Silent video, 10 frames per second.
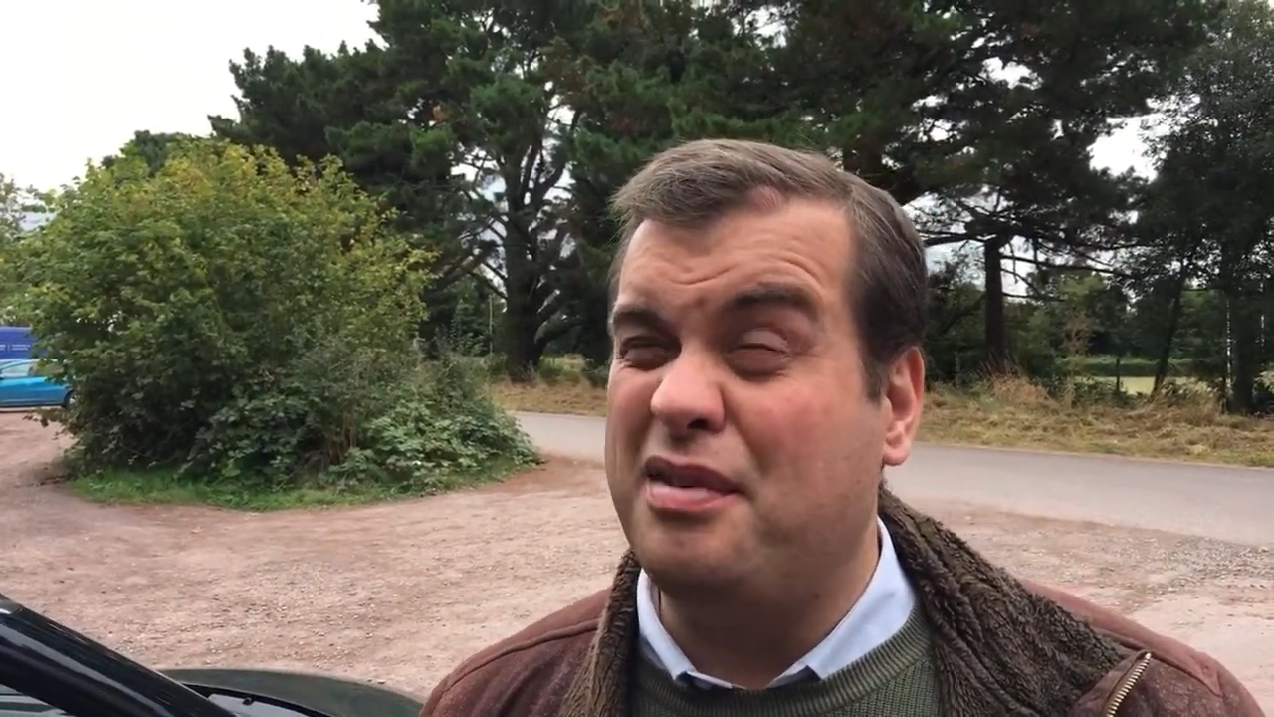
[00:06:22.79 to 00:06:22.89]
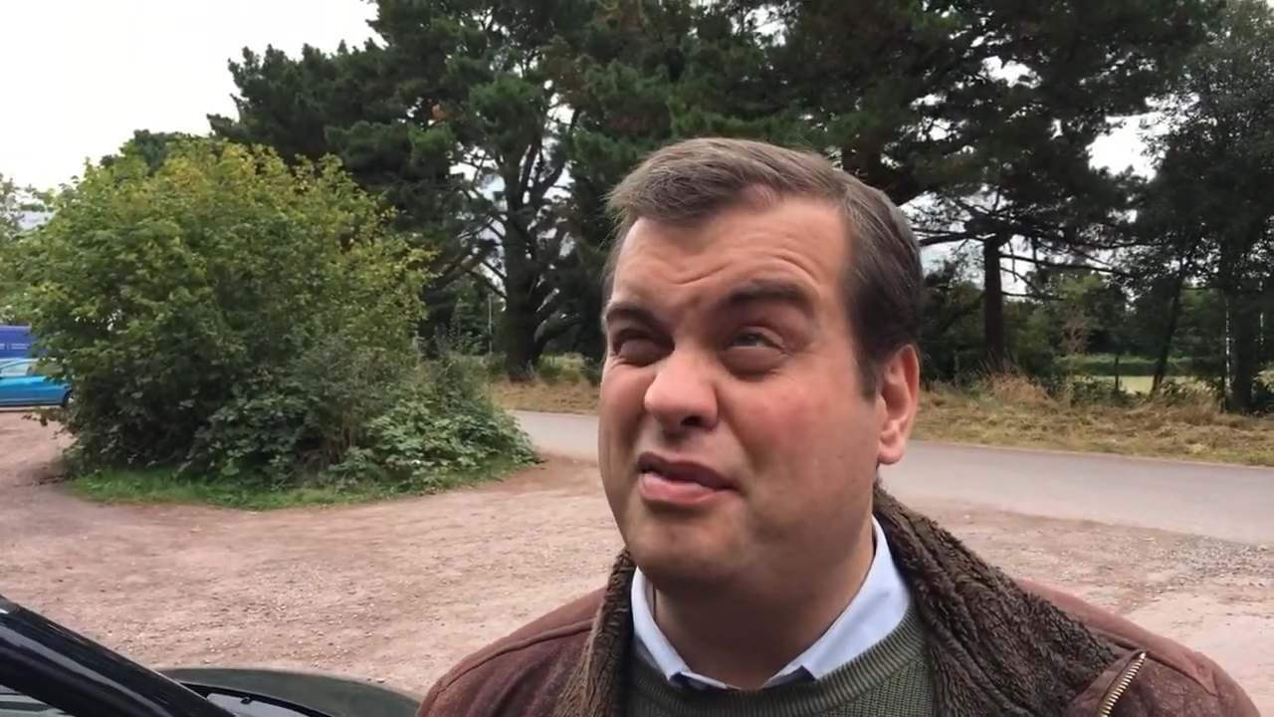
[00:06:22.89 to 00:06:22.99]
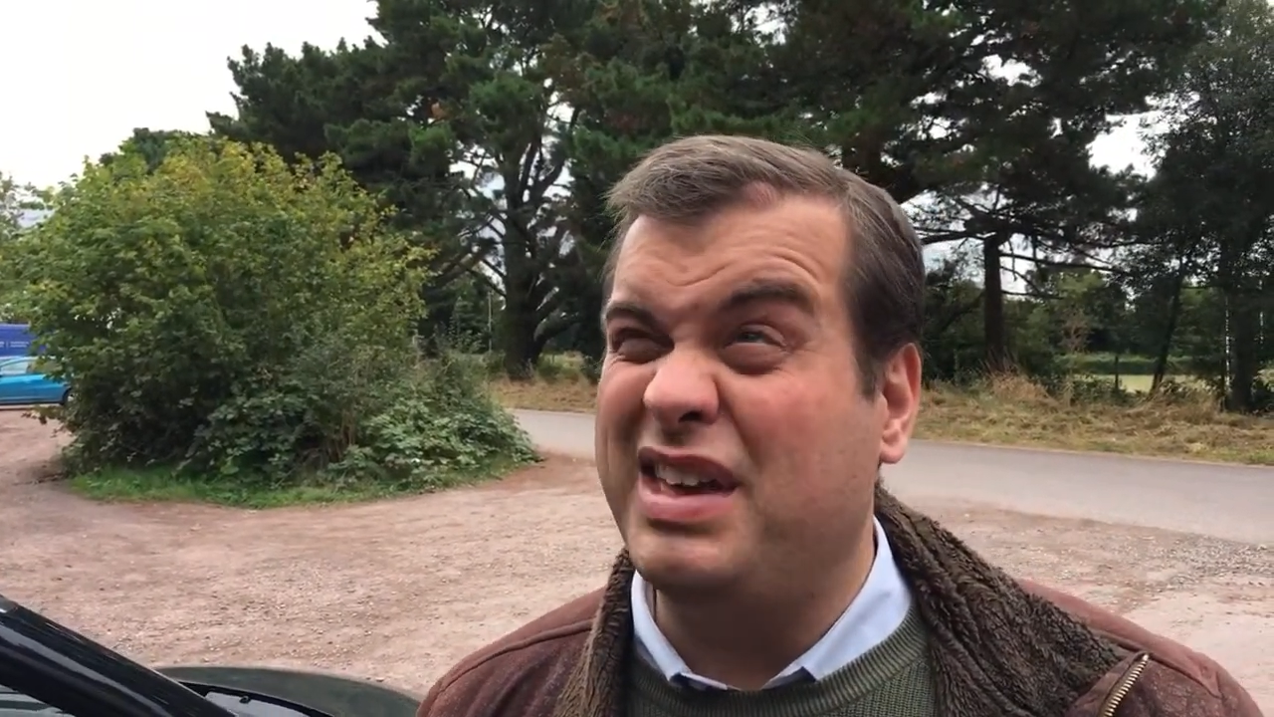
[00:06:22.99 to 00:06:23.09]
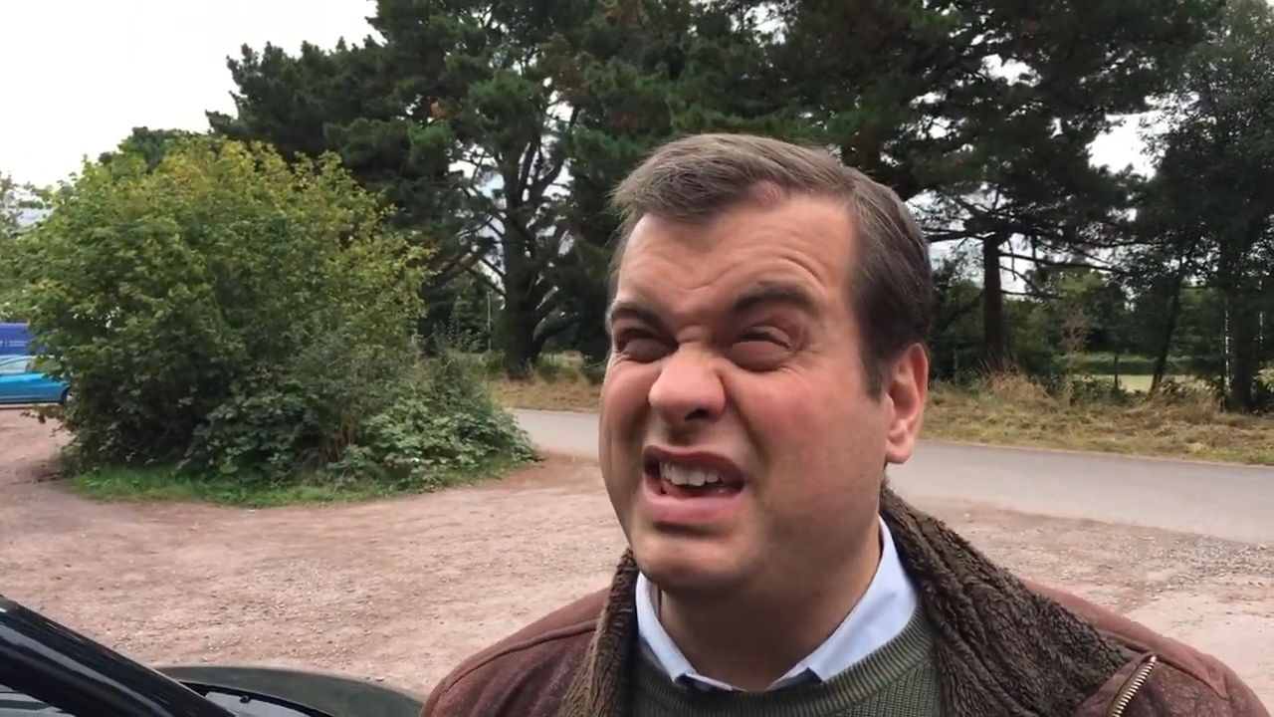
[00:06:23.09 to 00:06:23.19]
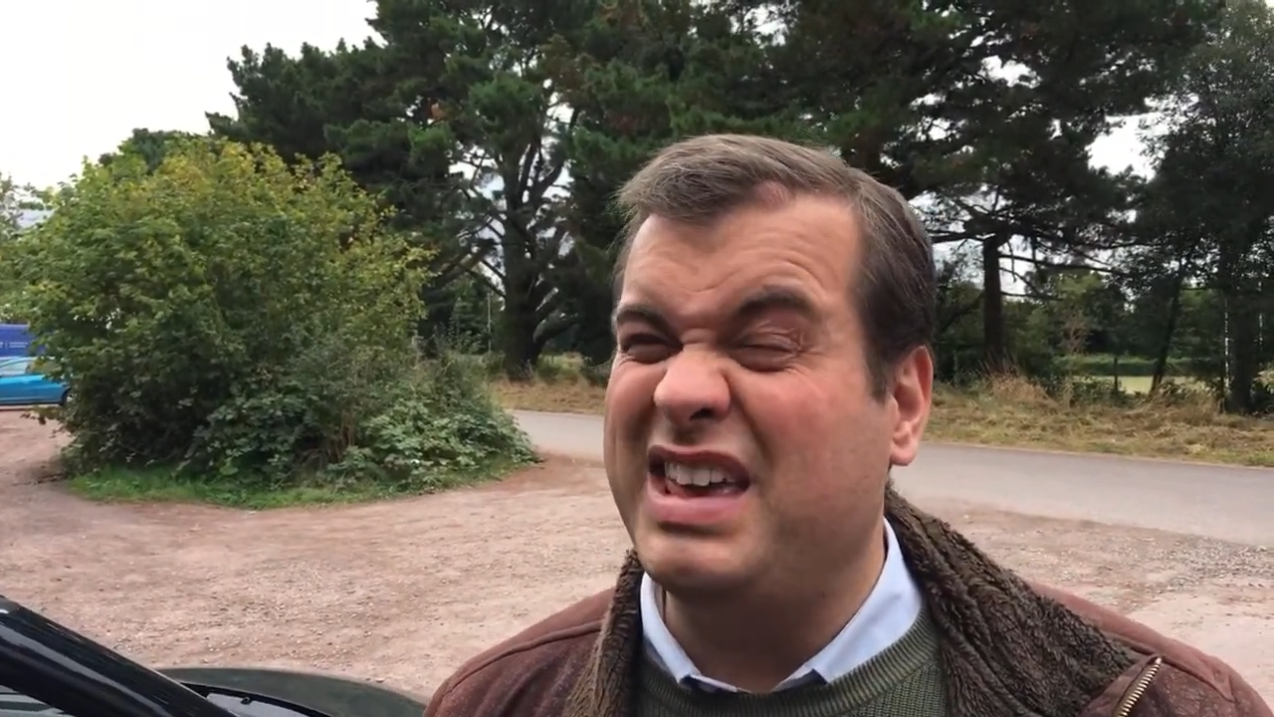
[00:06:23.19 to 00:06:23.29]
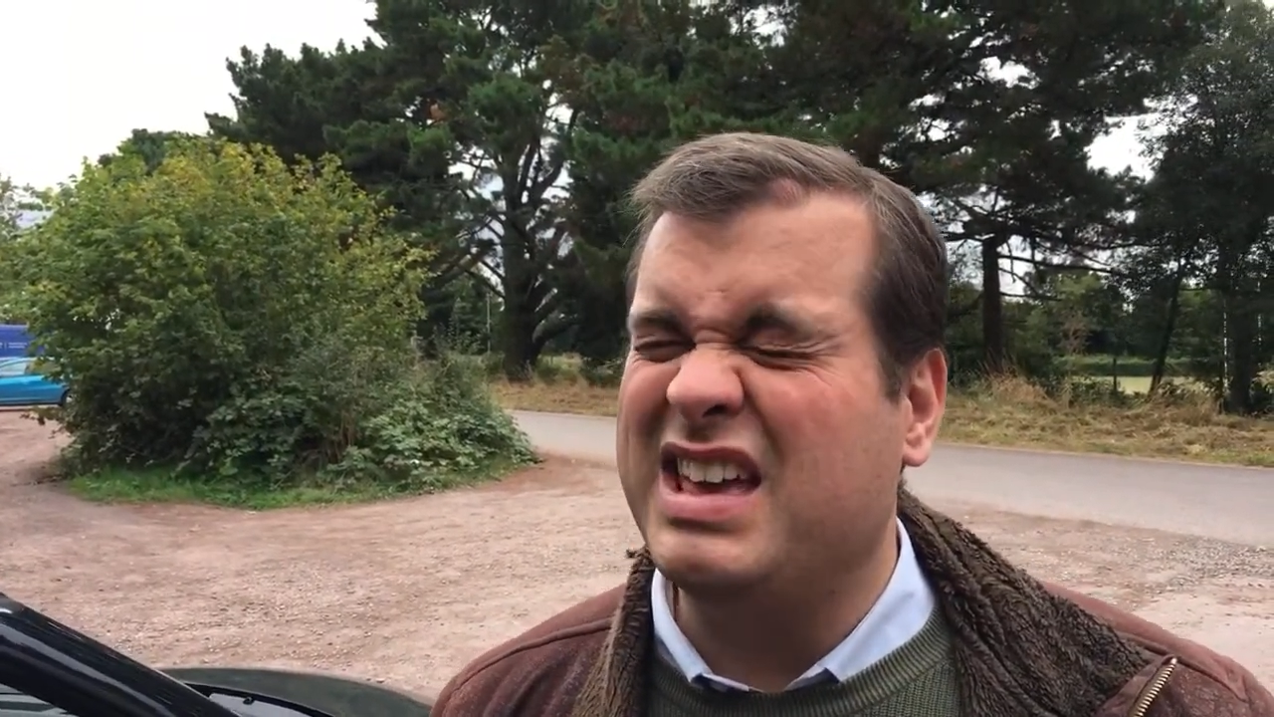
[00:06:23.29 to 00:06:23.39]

in the